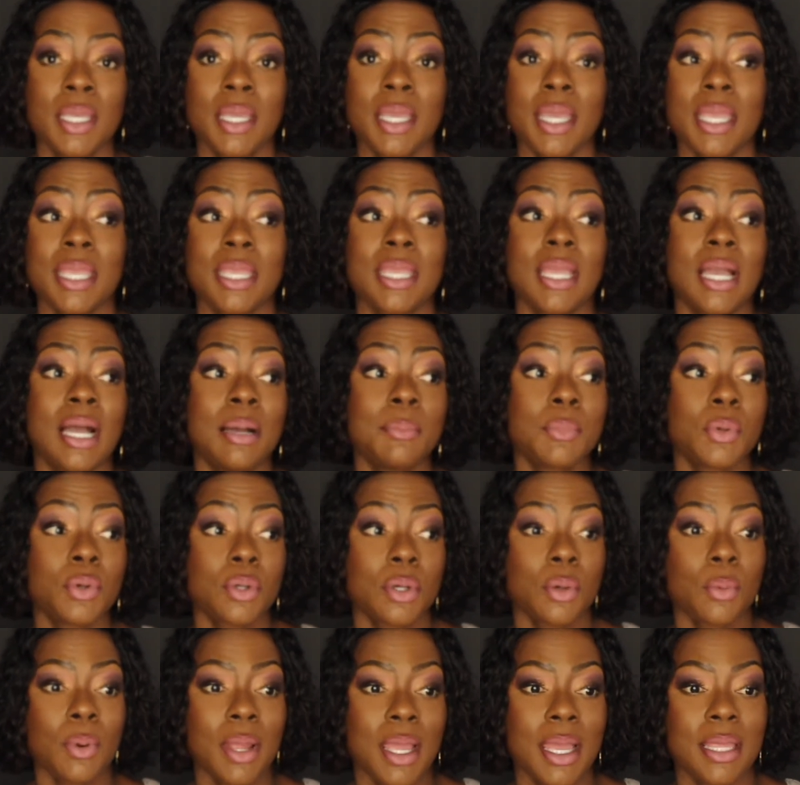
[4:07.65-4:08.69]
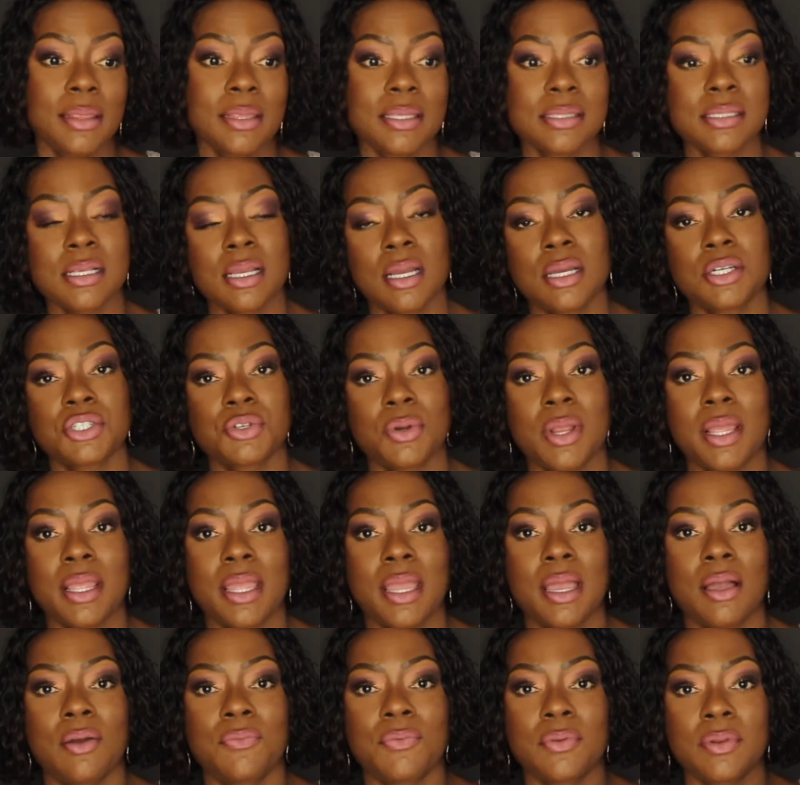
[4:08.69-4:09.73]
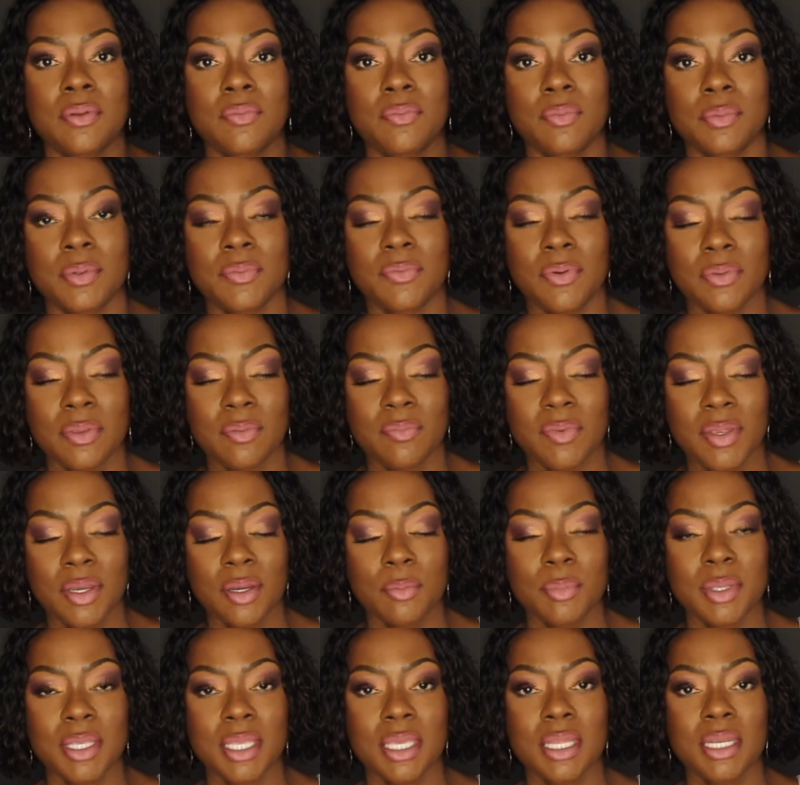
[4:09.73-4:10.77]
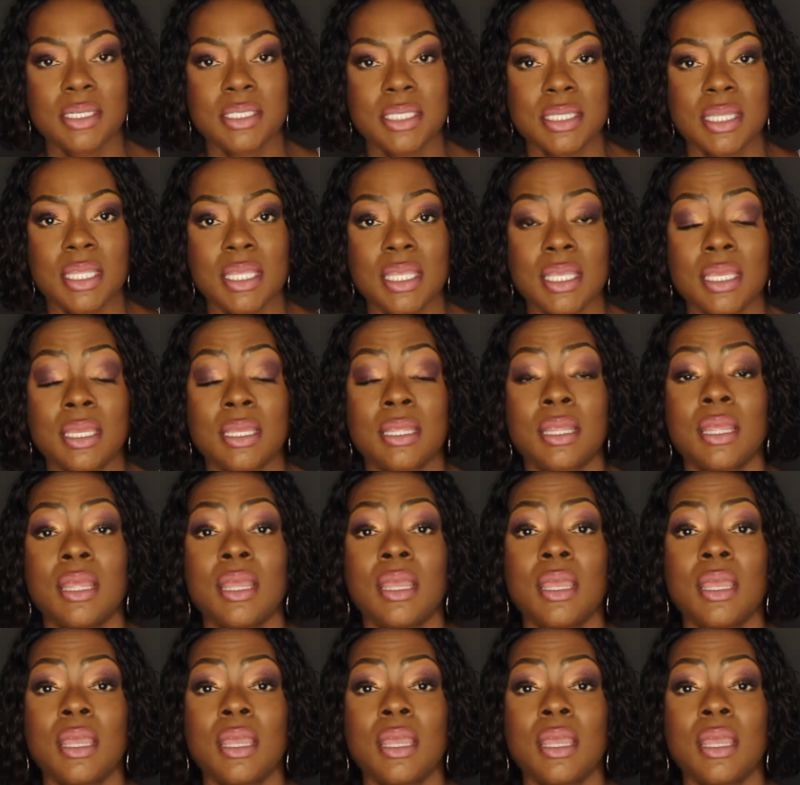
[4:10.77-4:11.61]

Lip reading: Hey, I'm going to ride this contract out from the very beginning to the end,